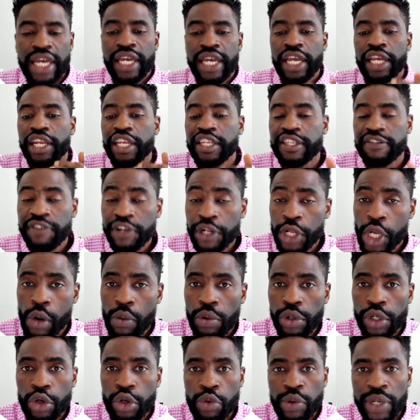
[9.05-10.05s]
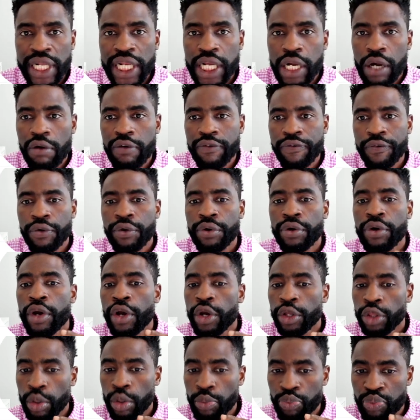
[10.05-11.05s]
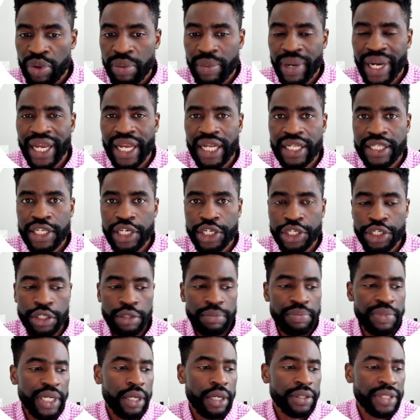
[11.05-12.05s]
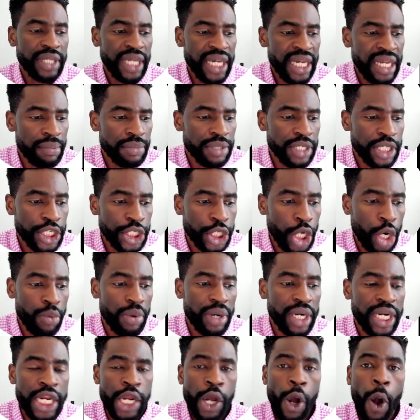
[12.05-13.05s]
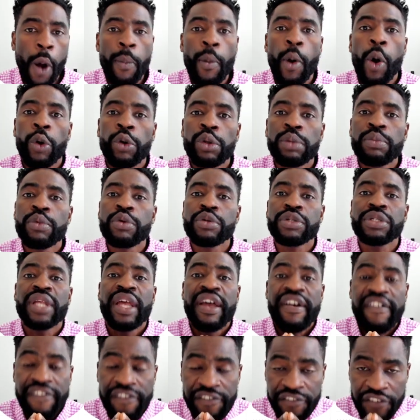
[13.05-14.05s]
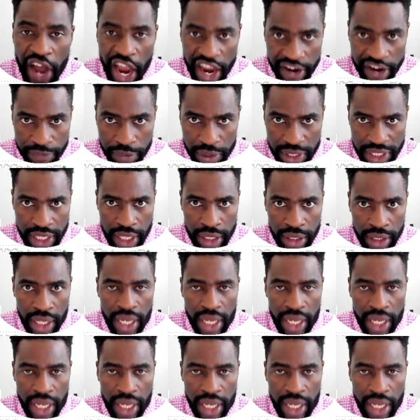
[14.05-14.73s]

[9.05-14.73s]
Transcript: In this video, I want to quickly cover the pre-market session because AMC is currently up almost 5%.